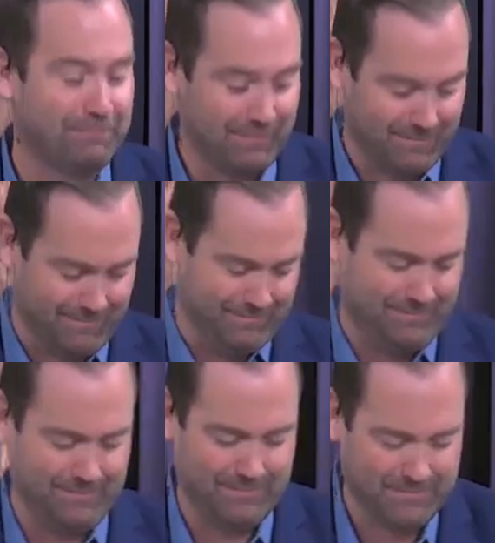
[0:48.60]

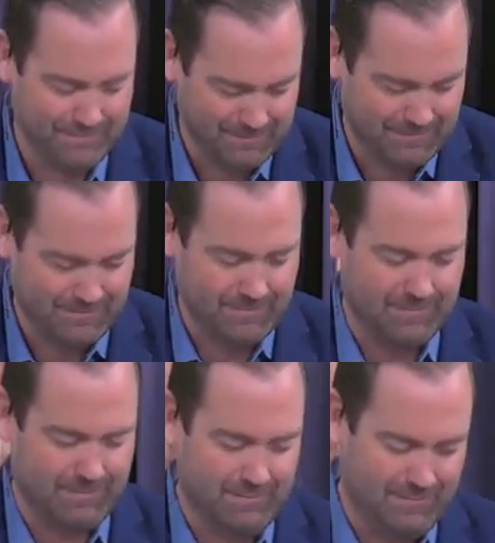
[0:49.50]

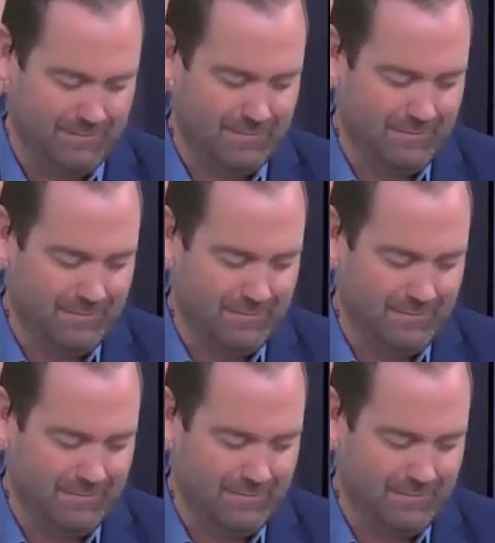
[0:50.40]
Nothing is said.